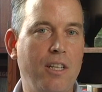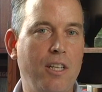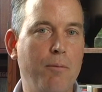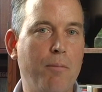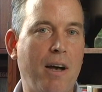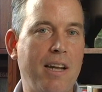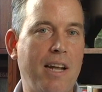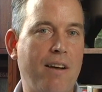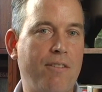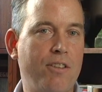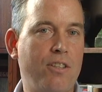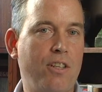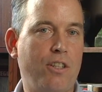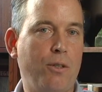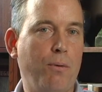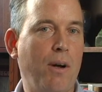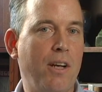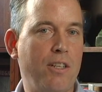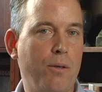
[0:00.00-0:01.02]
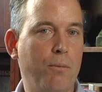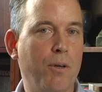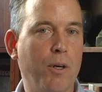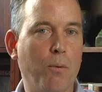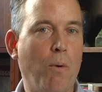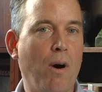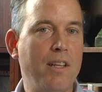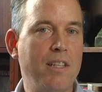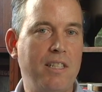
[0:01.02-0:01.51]
You might have a situation where
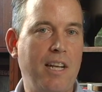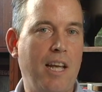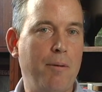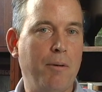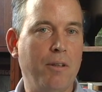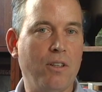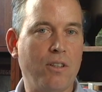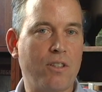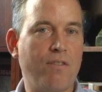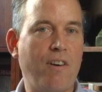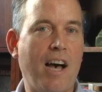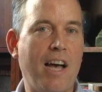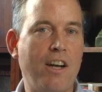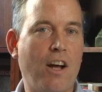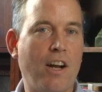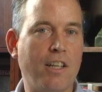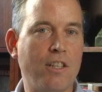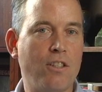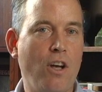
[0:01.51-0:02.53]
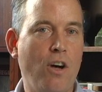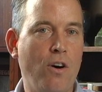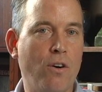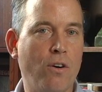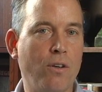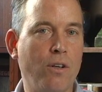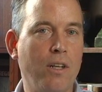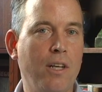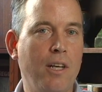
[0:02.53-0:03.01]
one statement looks fine on its
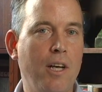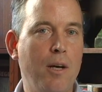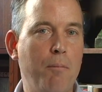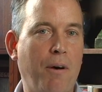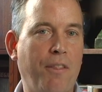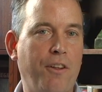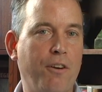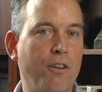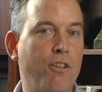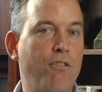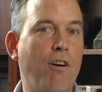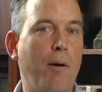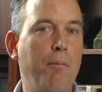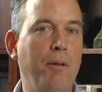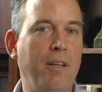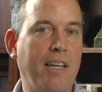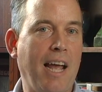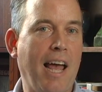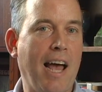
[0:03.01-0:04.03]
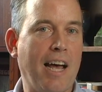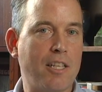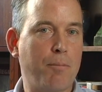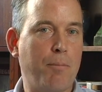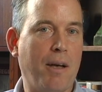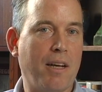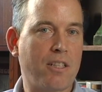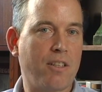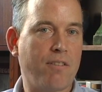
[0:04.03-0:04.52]
own, but there are troubling
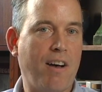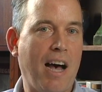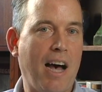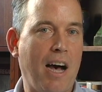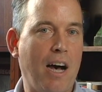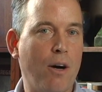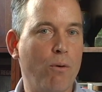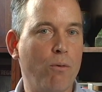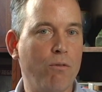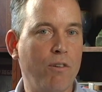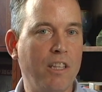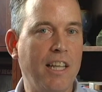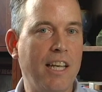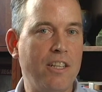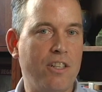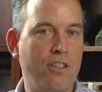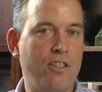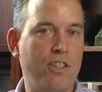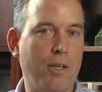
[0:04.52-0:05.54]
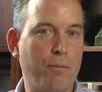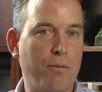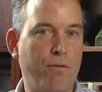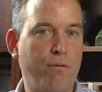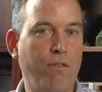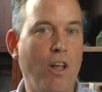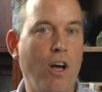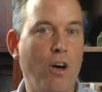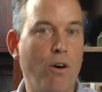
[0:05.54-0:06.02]
aspects of how relationships
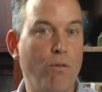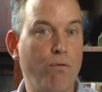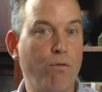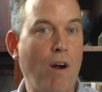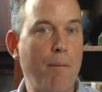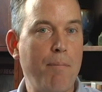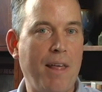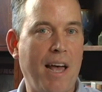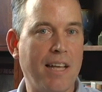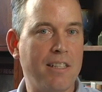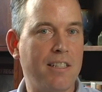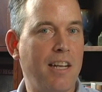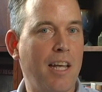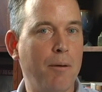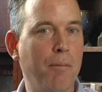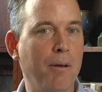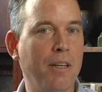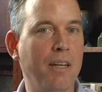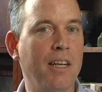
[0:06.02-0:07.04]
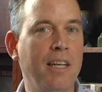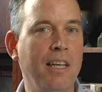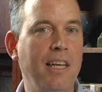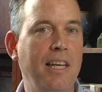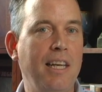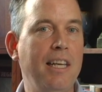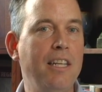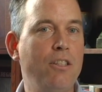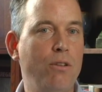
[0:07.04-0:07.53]
flow from that statement
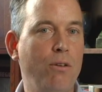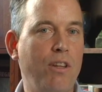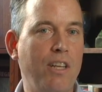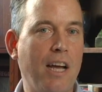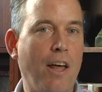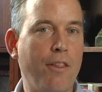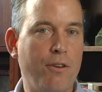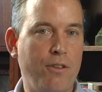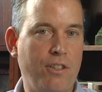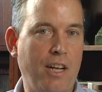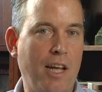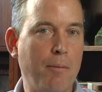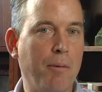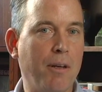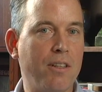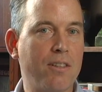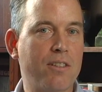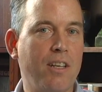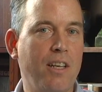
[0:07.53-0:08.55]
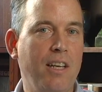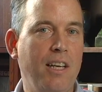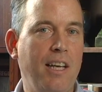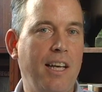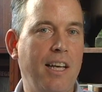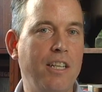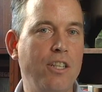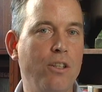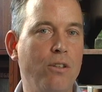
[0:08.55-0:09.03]
into the other statements,
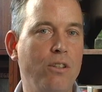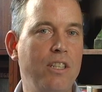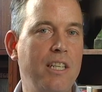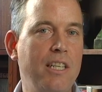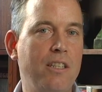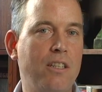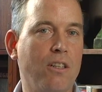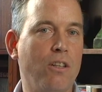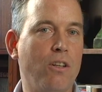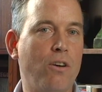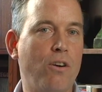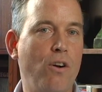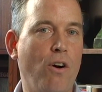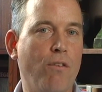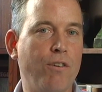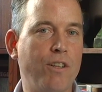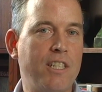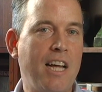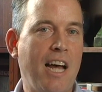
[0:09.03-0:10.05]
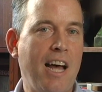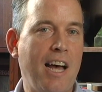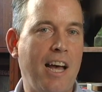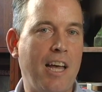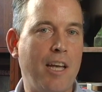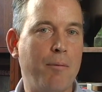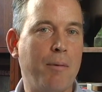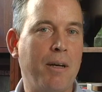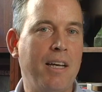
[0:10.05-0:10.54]
and you'll need to learn over
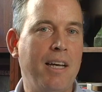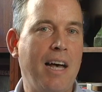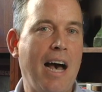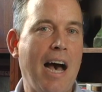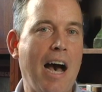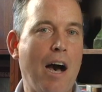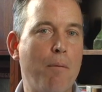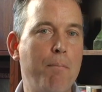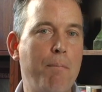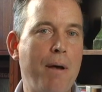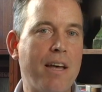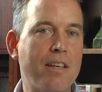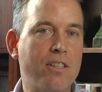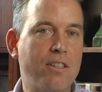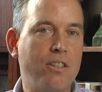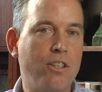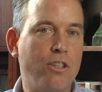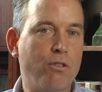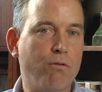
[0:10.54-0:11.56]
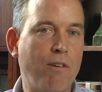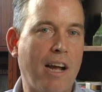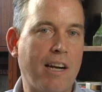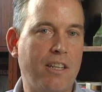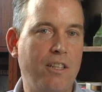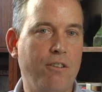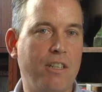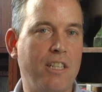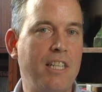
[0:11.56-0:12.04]
time how best to
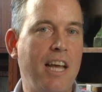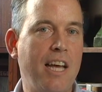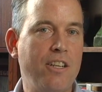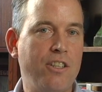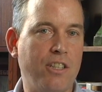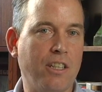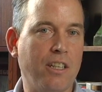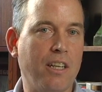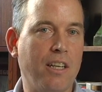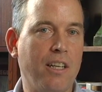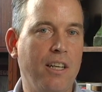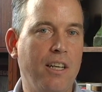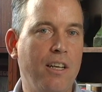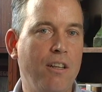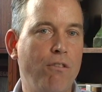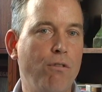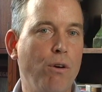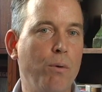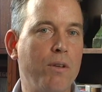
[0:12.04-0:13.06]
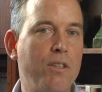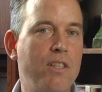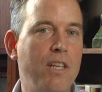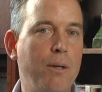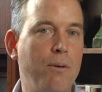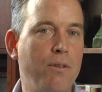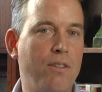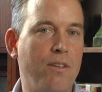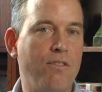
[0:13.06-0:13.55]
direct your attention through a
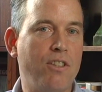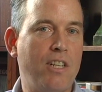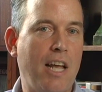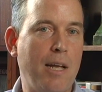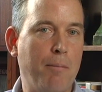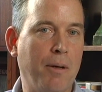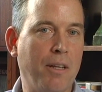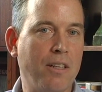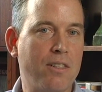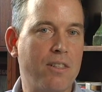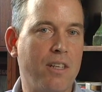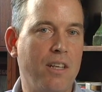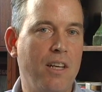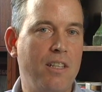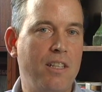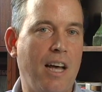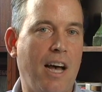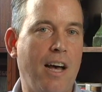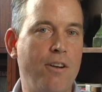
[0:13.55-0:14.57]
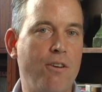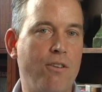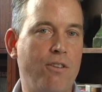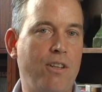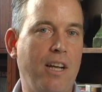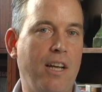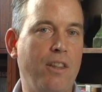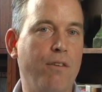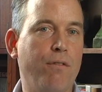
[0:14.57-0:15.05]
sequence of statements to
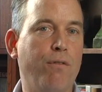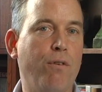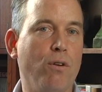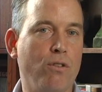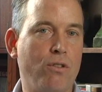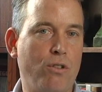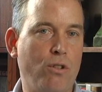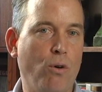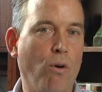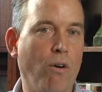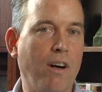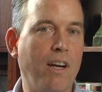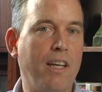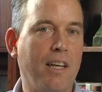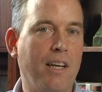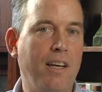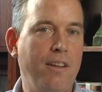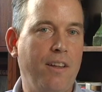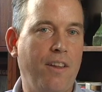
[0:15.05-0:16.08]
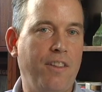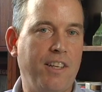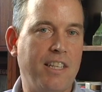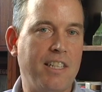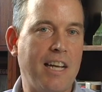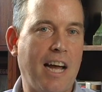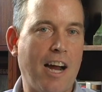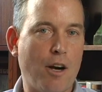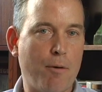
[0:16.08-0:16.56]
understand the full story that the
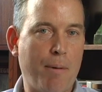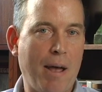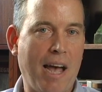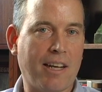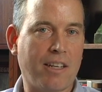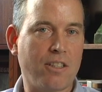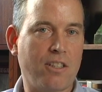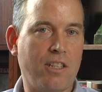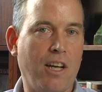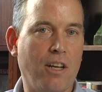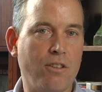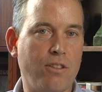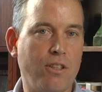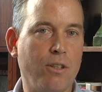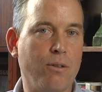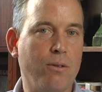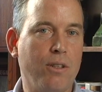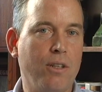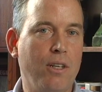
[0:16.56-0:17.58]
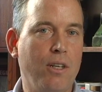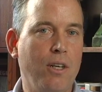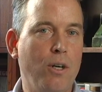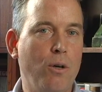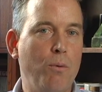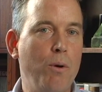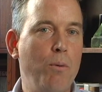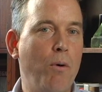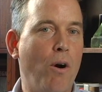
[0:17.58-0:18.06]
entire package tells you.
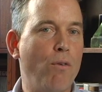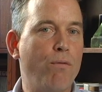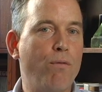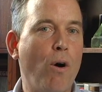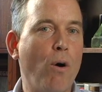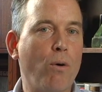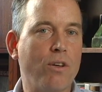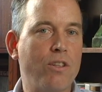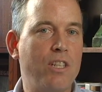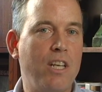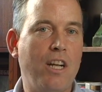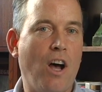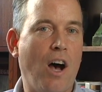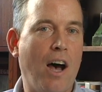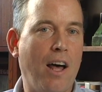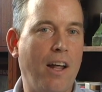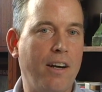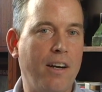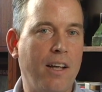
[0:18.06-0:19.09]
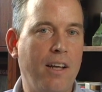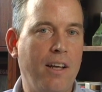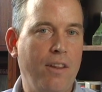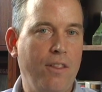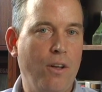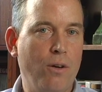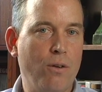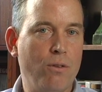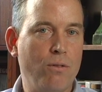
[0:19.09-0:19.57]
We won't focus in on
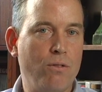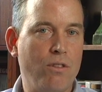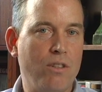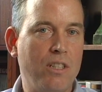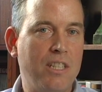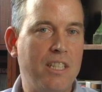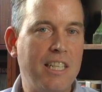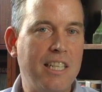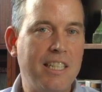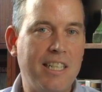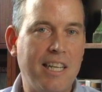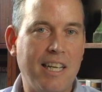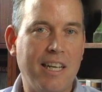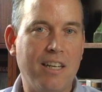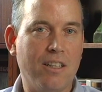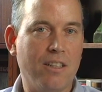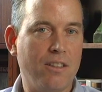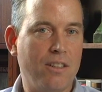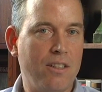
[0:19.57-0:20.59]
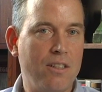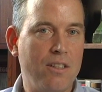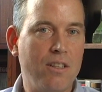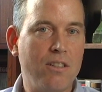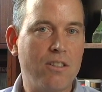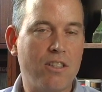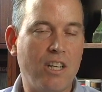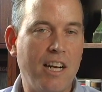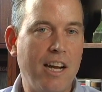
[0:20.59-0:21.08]
those detailed
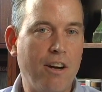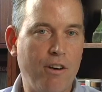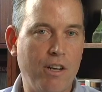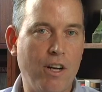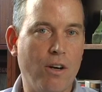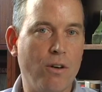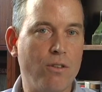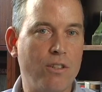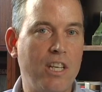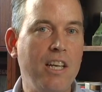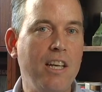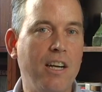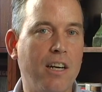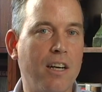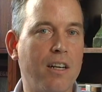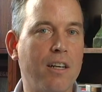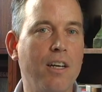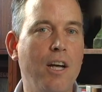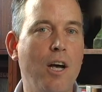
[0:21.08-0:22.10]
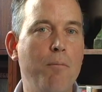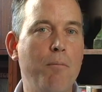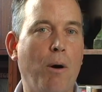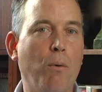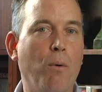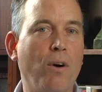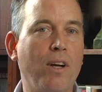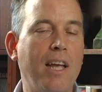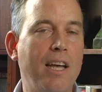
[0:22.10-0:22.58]
scenarios here, but
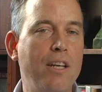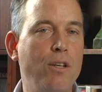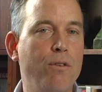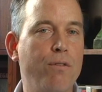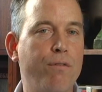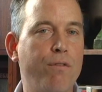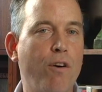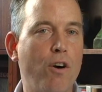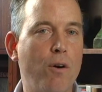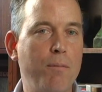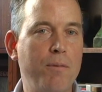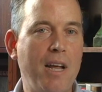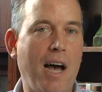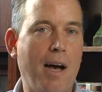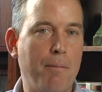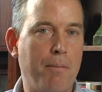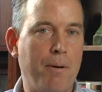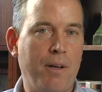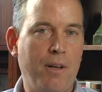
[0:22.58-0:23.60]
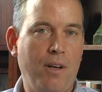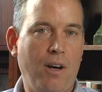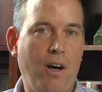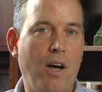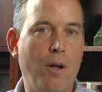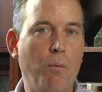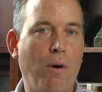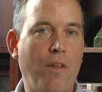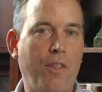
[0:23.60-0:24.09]
we'll get you firmed up
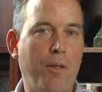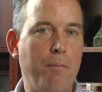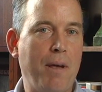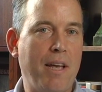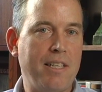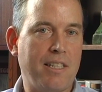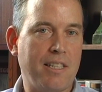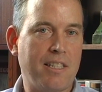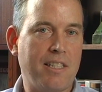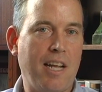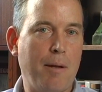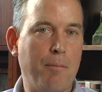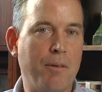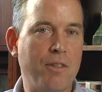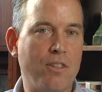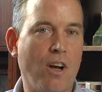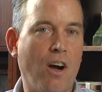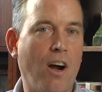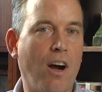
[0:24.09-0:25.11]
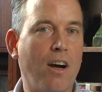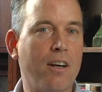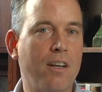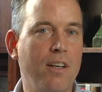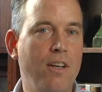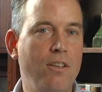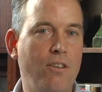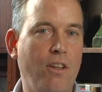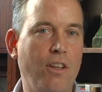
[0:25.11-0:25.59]
on what the basic statements are
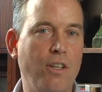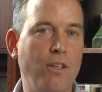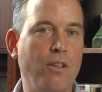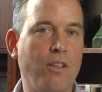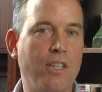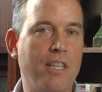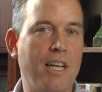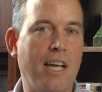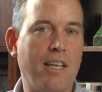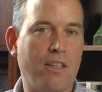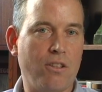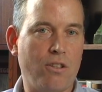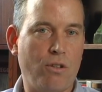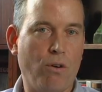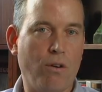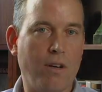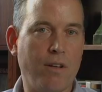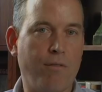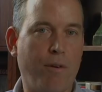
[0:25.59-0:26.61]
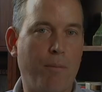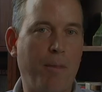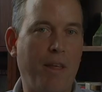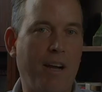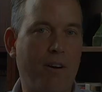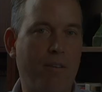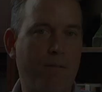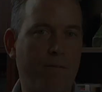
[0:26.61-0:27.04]
so that you can take the story from there.